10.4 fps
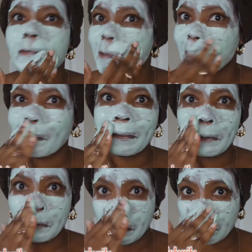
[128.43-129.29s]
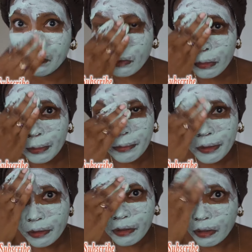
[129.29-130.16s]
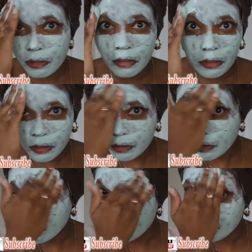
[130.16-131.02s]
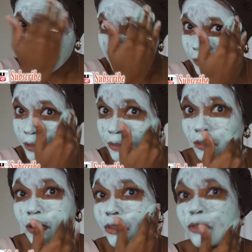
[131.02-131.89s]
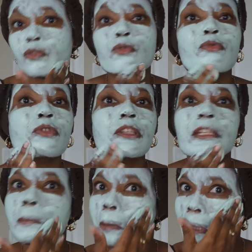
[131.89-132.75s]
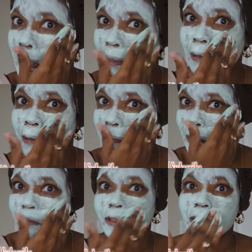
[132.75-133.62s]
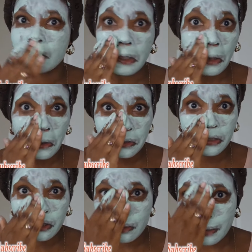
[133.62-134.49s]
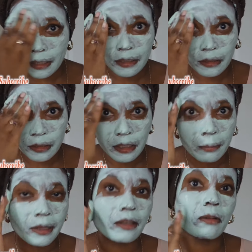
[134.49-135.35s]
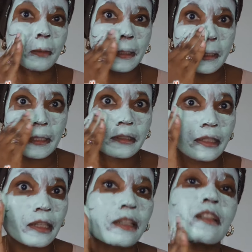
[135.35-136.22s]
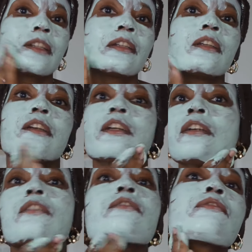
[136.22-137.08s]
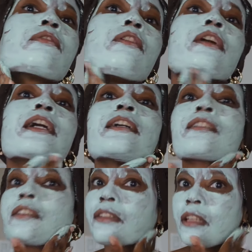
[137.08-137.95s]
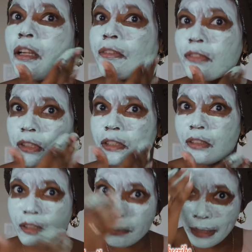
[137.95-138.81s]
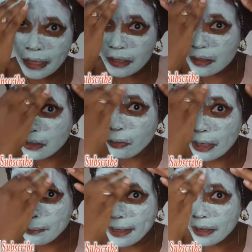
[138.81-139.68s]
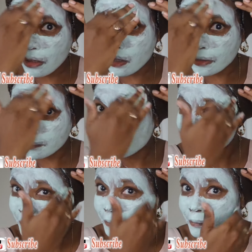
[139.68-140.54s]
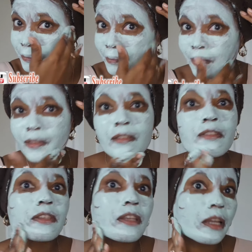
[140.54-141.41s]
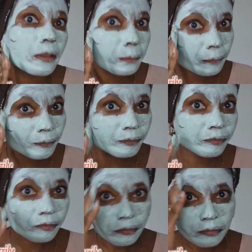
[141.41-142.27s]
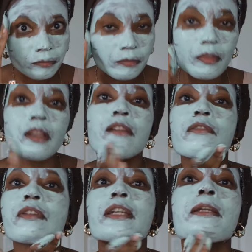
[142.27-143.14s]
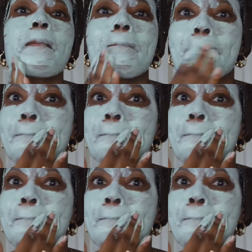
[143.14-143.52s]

Sometimes I just don't remember at all my face is extremely just lost its mind. Then I'm like, oh my gosh, I gotta do all kinds of stuff to just balance it right back on. Okay? All right.